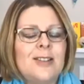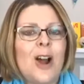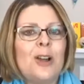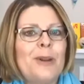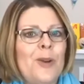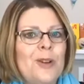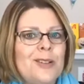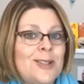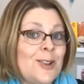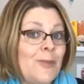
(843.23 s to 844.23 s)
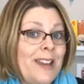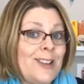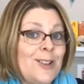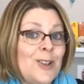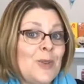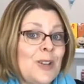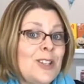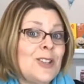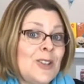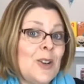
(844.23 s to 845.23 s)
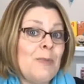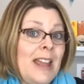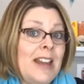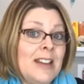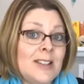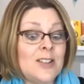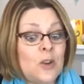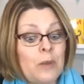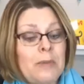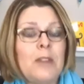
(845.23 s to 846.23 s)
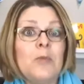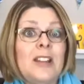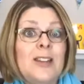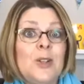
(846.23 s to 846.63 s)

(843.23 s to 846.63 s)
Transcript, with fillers: it's all about what do snowmen and snowwomen really